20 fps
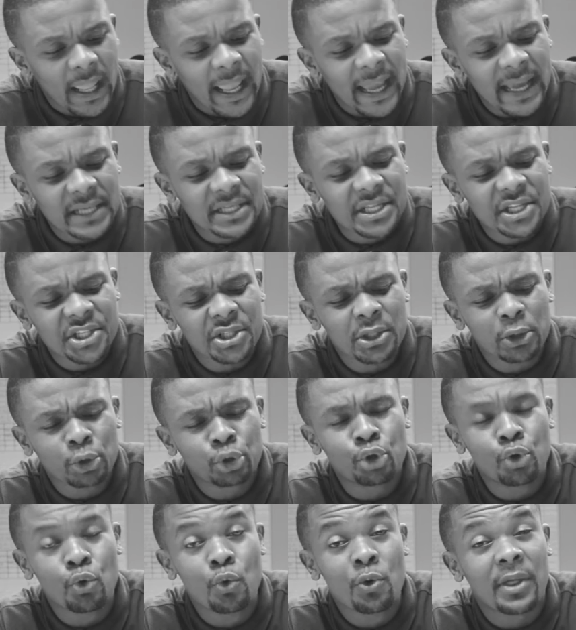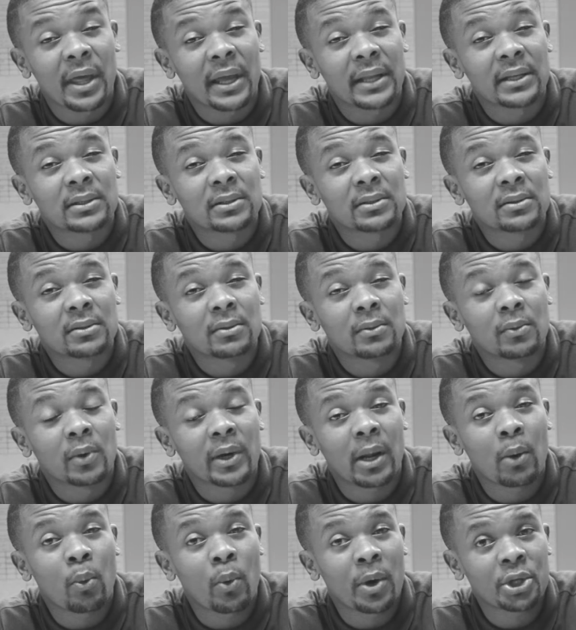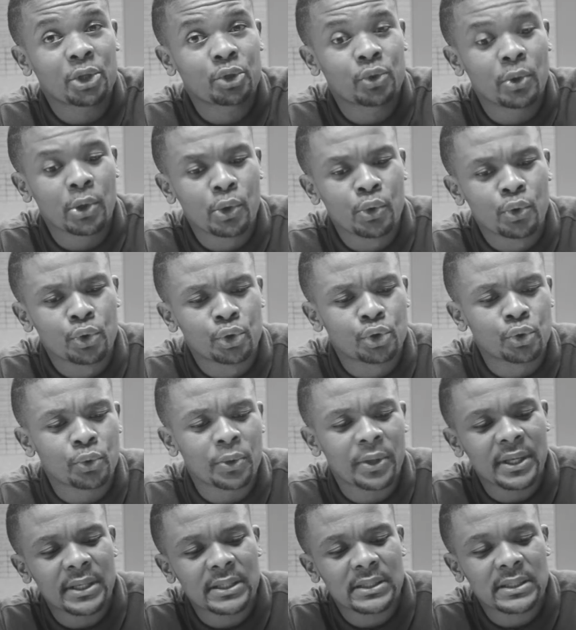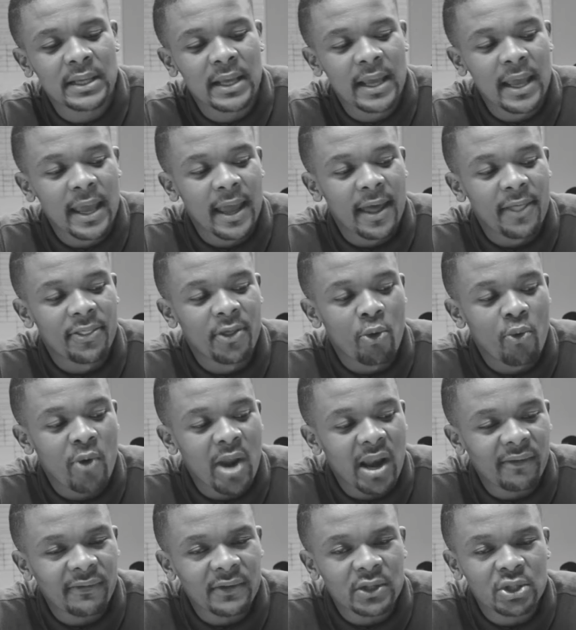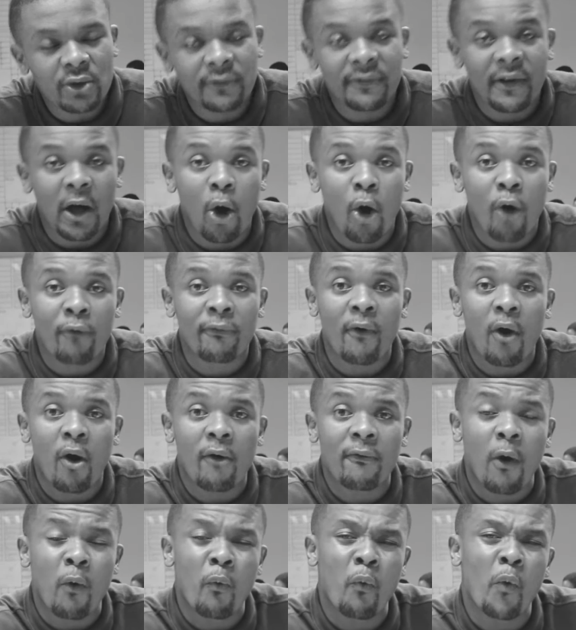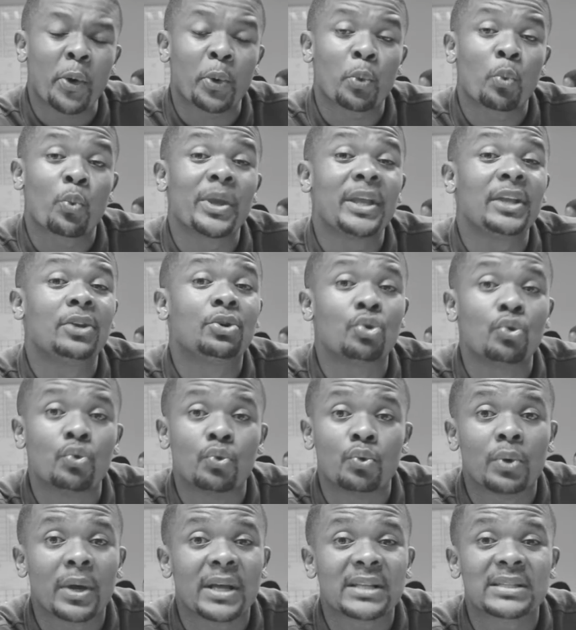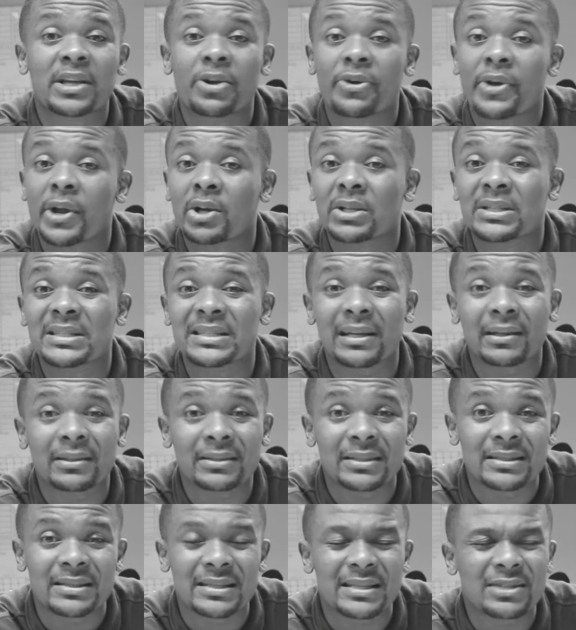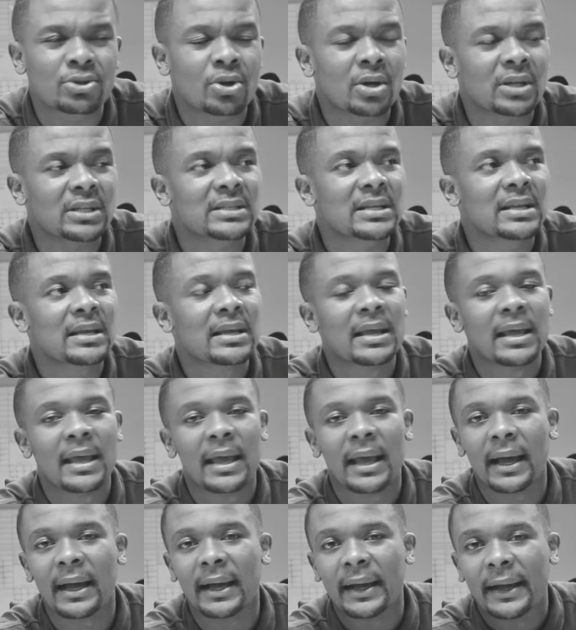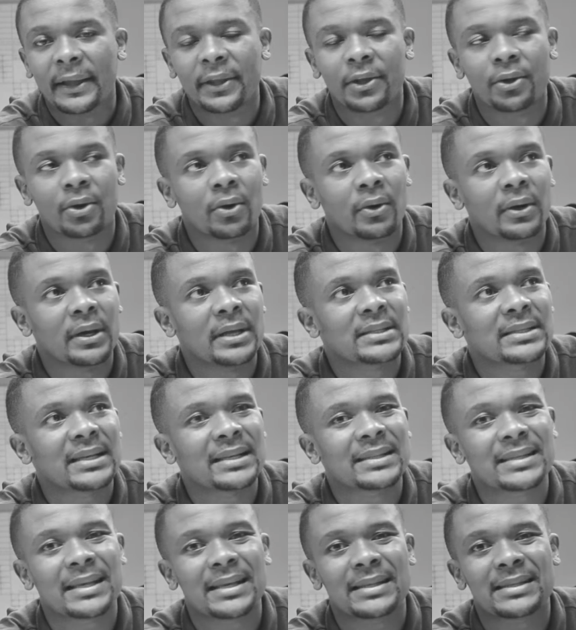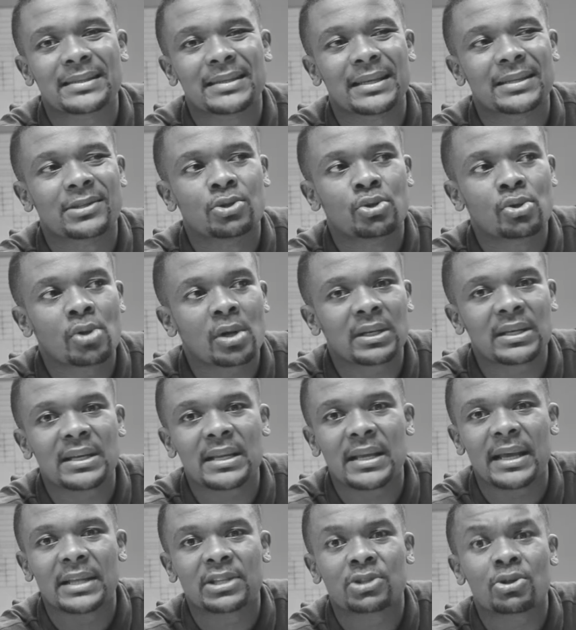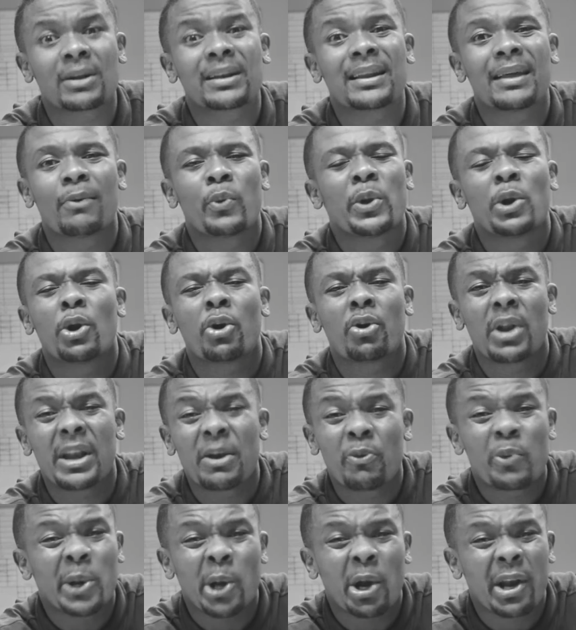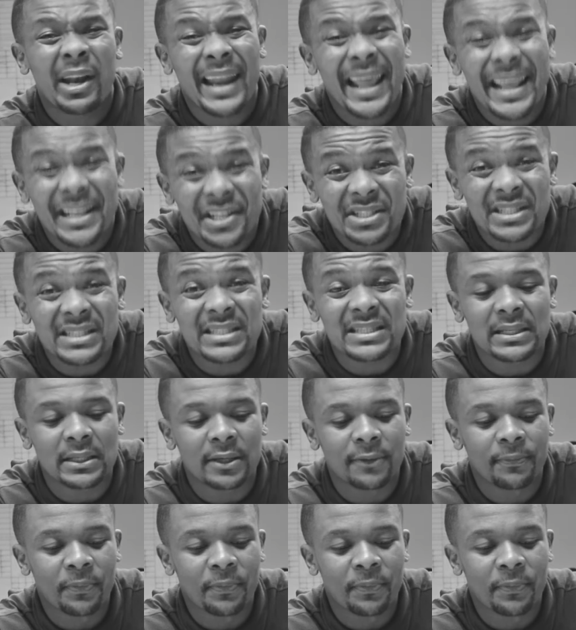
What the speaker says: additional to that, what I wanted to allude to is the relevance of what we do as career consultants is not, it's not we're not an agency.